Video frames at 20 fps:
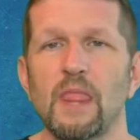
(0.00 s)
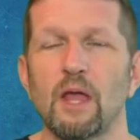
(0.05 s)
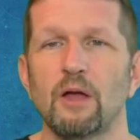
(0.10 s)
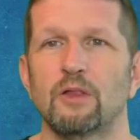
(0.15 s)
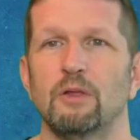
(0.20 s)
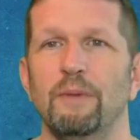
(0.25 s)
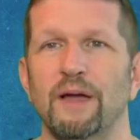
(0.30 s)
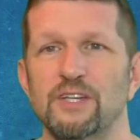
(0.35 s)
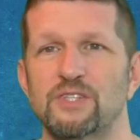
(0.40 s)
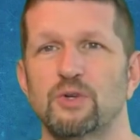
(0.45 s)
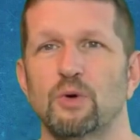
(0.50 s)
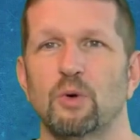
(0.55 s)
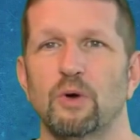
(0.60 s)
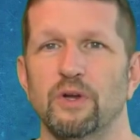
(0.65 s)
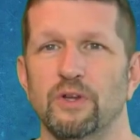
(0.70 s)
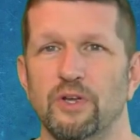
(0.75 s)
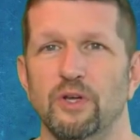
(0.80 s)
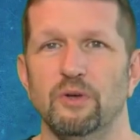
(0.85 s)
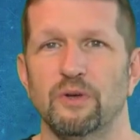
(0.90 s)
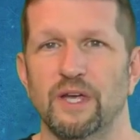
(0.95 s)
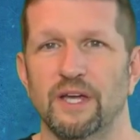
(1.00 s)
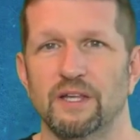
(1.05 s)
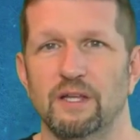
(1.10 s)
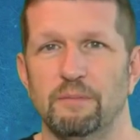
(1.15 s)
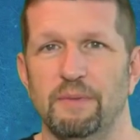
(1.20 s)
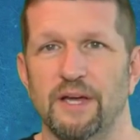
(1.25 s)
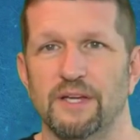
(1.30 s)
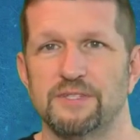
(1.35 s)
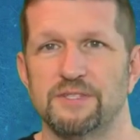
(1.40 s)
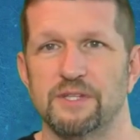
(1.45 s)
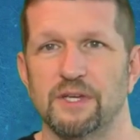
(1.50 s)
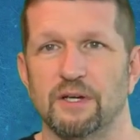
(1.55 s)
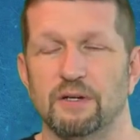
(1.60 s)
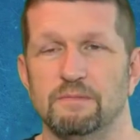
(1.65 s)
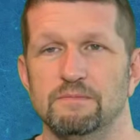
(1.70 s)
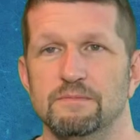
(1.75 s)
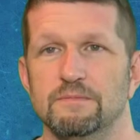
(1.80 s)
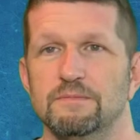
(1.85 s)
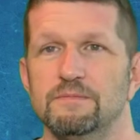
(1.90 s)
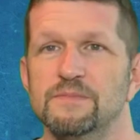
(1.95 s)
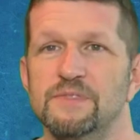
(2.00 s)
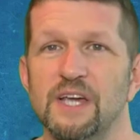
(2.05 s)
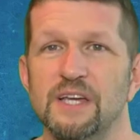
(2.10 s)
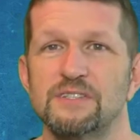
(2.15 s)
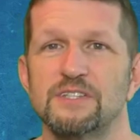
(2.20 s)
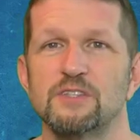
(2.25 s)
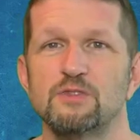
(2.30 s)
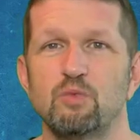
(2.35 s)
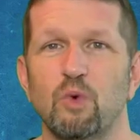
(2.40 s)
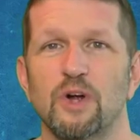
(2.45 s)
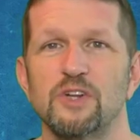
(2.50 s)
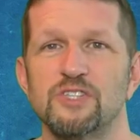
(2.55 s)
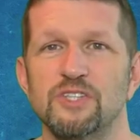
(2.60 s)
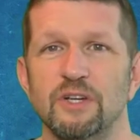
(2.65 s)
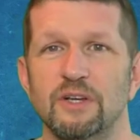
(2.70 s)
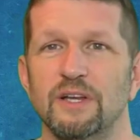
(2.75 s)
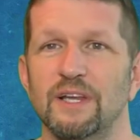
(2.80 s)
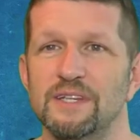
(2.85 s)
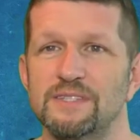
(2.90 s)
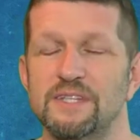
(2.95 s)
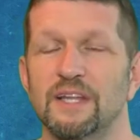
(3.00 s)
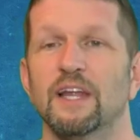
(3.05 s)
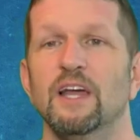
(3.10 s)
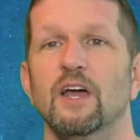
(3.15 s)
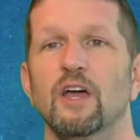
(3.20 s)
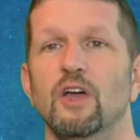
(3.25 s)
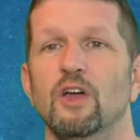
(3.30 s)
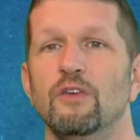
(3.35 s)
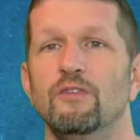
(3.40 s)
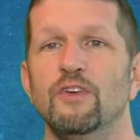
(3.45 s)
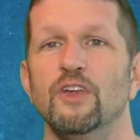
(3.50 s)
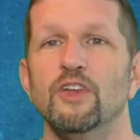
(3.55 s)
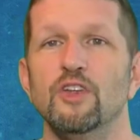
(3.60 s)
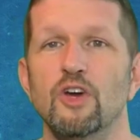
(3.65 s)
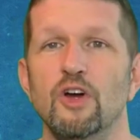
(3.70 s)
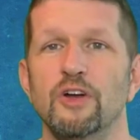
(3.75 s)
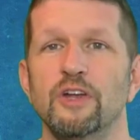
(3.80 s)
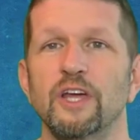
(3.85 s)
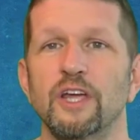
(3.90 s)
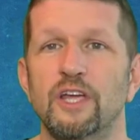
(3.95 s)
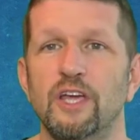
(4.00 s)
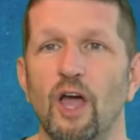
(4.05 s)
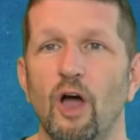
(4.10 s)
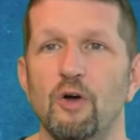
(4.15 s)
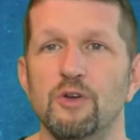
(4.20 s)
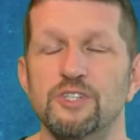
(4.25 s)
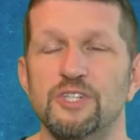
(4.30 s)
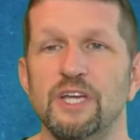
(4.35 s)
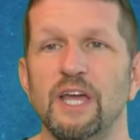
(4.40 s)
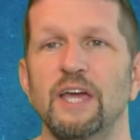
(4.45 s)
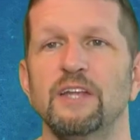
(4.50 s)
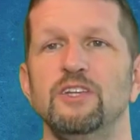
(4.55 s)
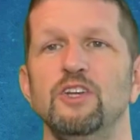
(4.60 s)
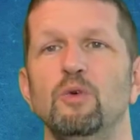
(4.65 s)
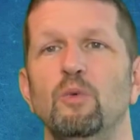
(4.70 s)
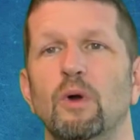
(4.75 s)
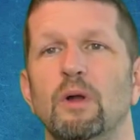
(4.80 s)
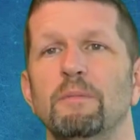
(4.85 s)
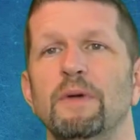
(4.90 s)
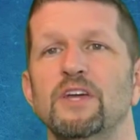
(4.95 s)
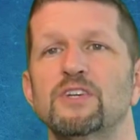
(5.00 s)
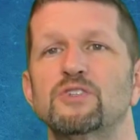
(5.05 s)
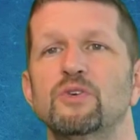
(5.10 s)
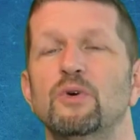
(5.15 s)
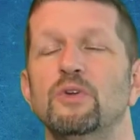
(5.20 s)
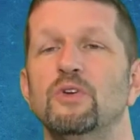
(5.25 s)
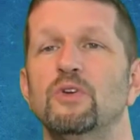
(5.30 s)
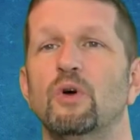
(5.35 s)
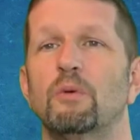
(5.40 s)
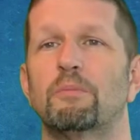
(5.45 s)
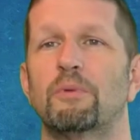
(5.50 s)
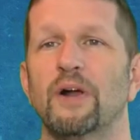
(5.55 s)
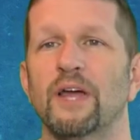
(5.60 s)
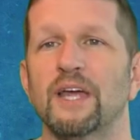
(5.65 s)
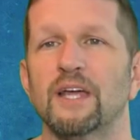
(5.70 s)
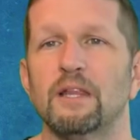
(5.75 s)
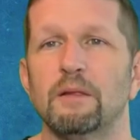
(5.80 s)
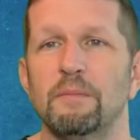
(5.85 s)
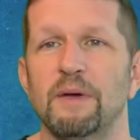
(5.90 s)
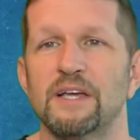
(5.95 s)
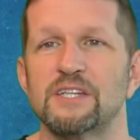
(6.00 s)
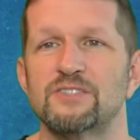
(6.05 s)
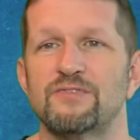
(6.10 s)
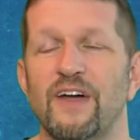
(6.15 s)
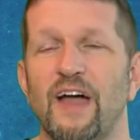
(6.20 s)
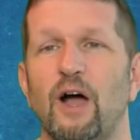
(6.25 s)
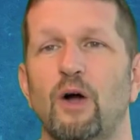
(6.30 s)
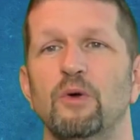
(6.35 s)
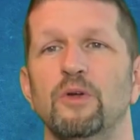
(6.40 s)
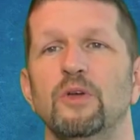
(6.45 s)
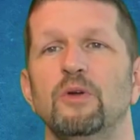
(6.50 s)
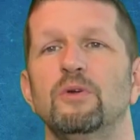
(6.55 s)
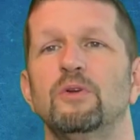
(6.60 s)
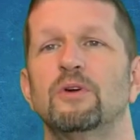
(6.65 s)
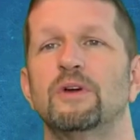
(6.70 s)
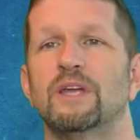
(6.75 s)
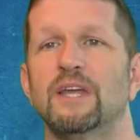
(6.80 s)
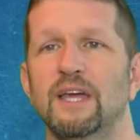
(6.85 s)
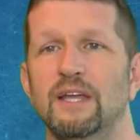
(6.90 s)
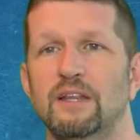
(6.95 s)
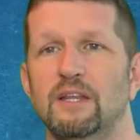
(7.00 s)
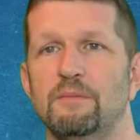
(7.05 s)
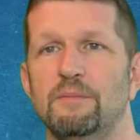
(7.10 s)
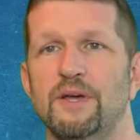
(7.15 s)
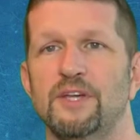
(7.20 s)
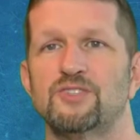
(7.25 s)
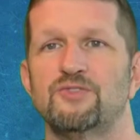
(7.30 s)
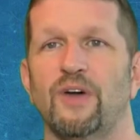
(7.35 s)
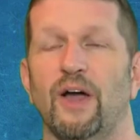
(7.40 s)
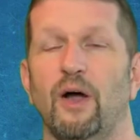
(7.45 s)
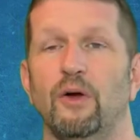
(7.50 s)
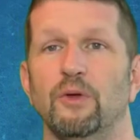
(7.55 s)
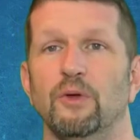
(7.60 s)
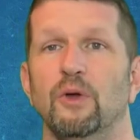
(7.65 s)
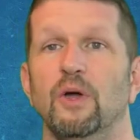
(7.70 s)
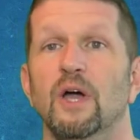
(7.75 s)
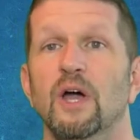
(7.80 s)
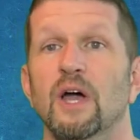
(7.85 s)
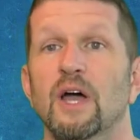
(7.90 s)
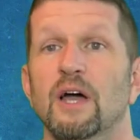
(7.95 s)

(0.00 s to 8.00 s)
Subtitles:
to make sure you get the best deal. This is what listen, if you're negotiating, you want to make sure you're bringing the best value, you're getting the best value.